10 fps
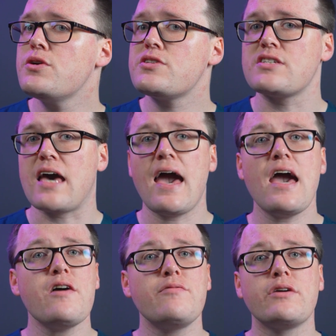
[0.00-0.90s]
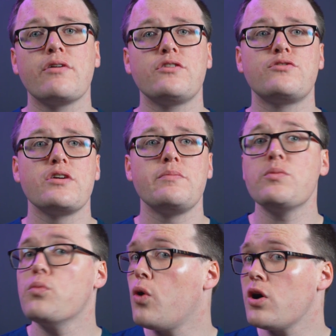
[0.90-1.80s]
use as a hair regrowth
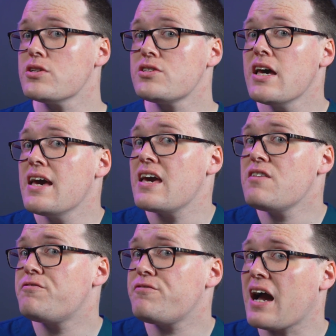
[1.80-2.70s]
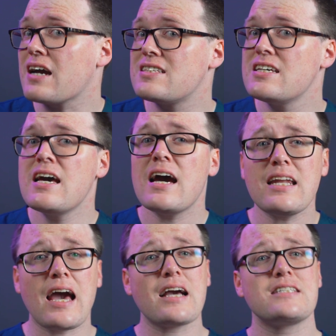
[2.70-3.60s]
treatment was, in fact,
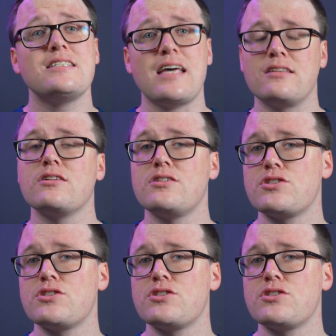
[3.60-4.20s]
an accidental